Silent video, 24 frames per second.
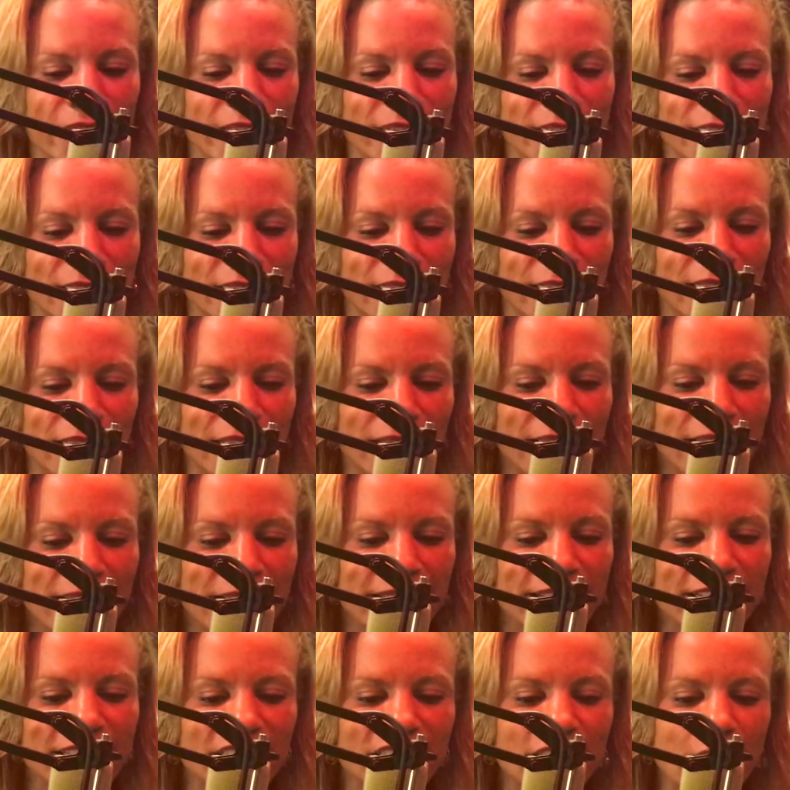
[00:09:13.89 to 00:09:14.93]
easy
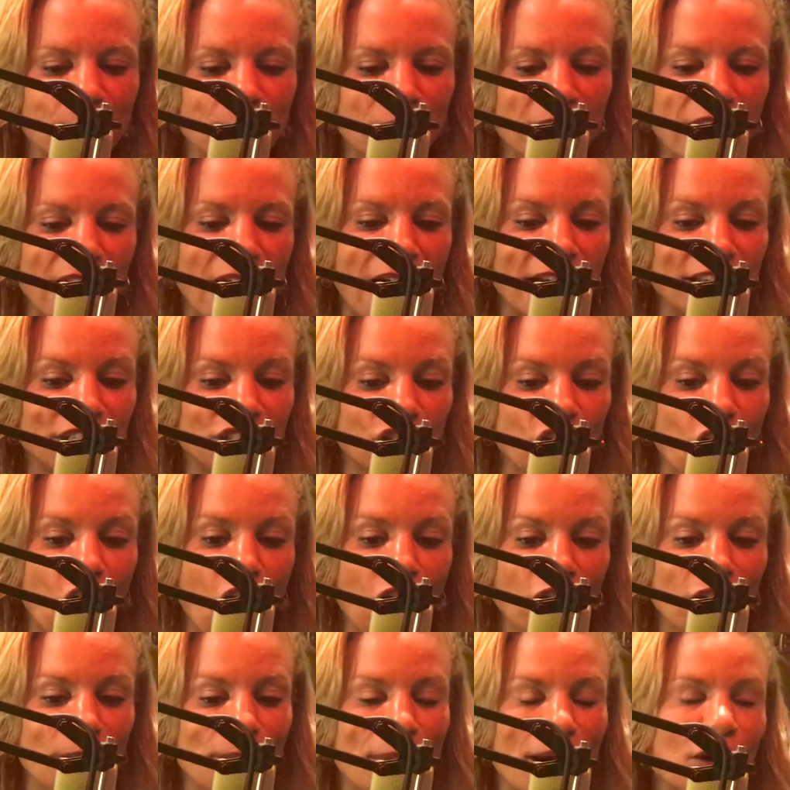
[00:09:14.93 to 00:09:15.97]
is something I
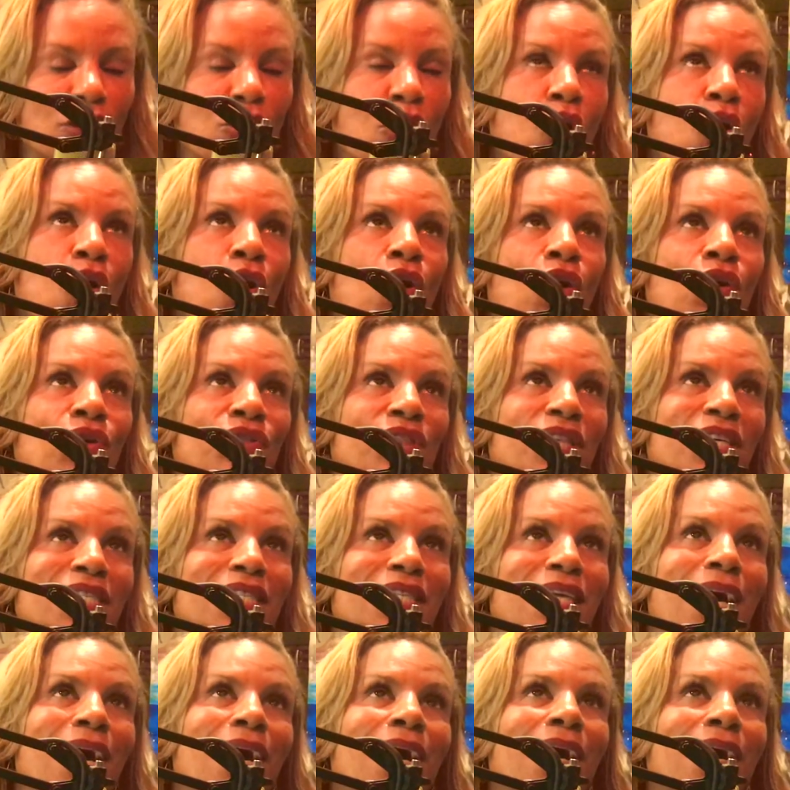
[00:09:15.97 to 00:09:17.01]
talk about all the
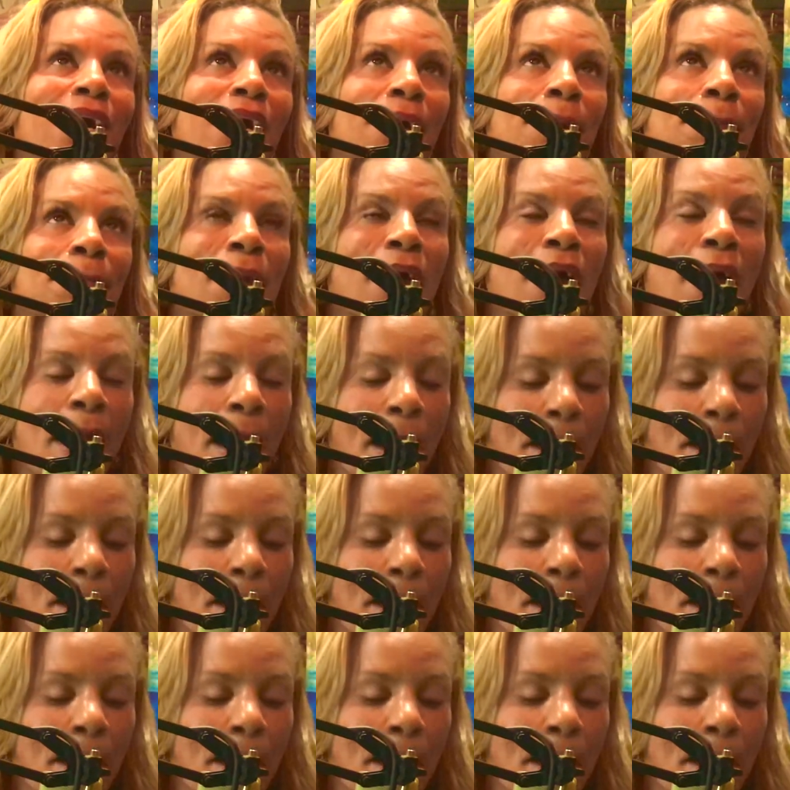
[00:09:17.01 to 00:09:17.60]
time.